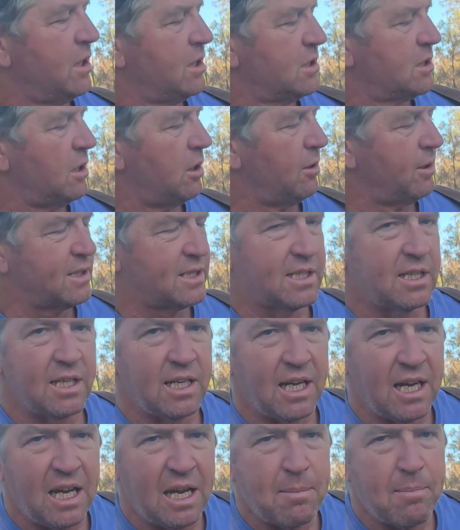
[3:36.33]
So it's
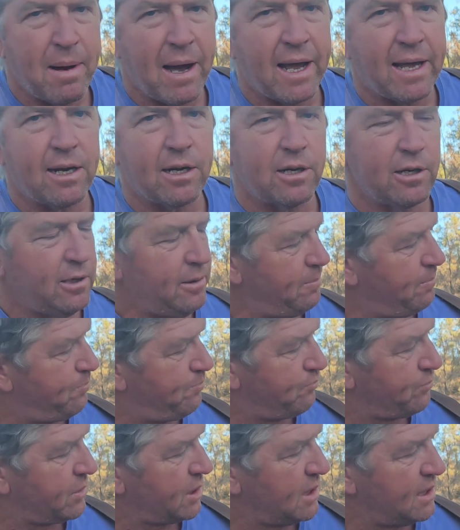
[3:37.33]
E minor,
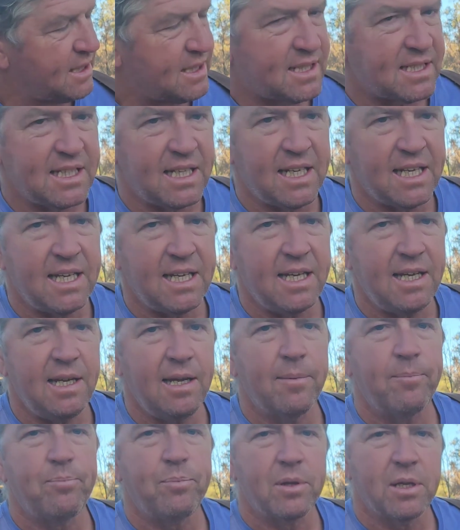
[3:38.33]
C,
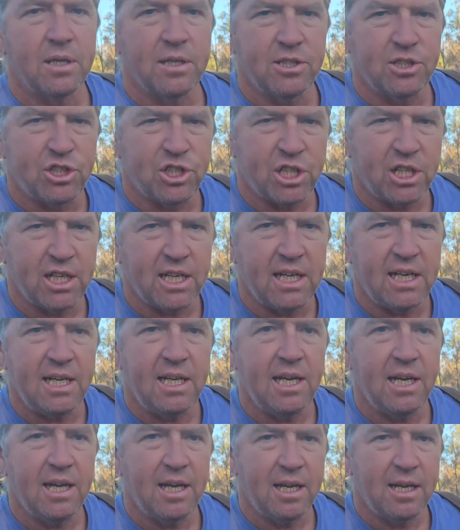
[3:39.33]

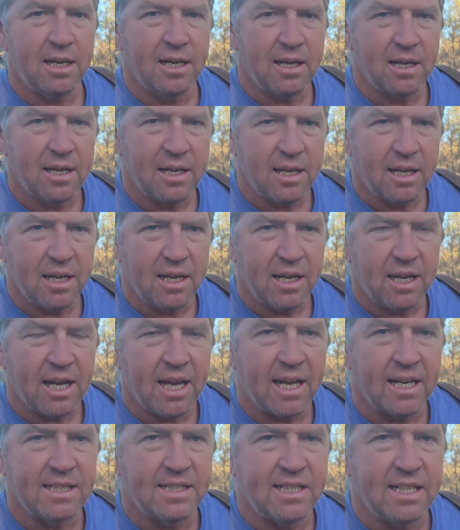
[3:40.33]
G,
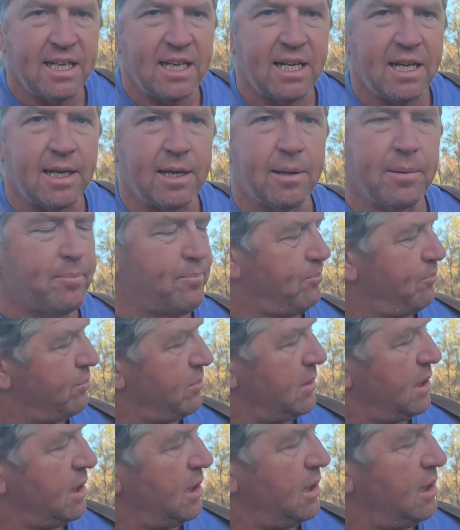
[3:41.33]
and D.
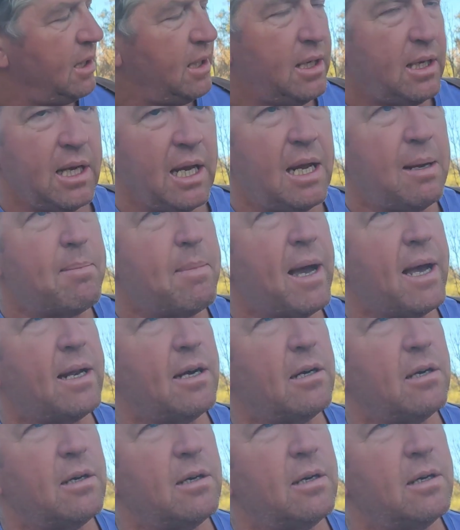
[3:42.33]
E
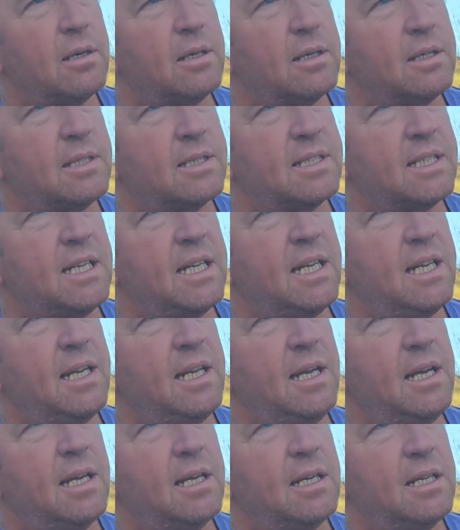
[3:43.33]
minor,
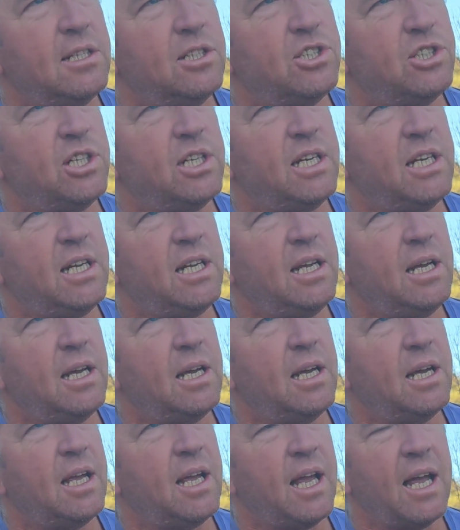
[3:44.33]
C, G,
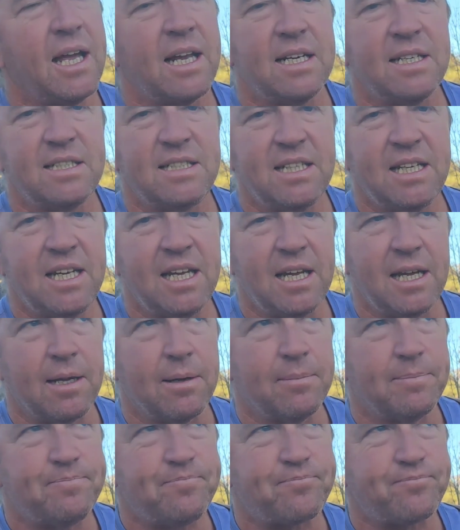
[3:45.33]
and D.
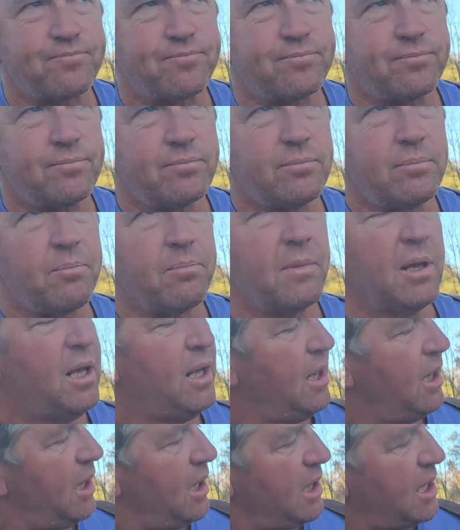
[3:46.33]

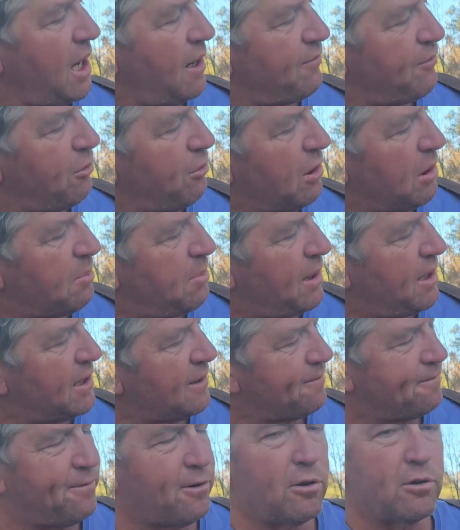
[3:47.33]
Now if you want to play
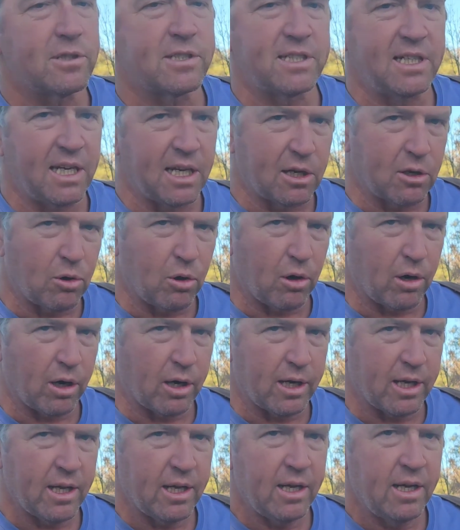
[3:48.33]
the full C
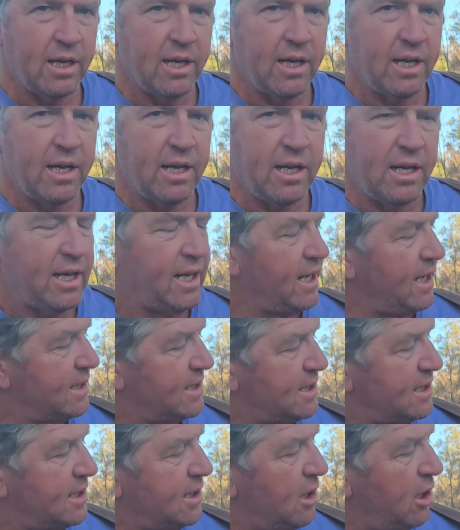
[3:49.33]
chord,
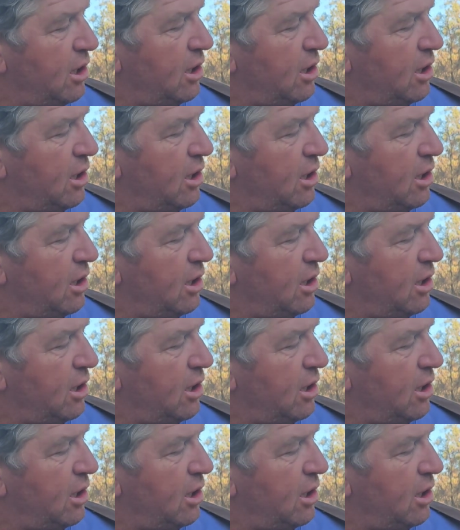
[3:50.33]
it's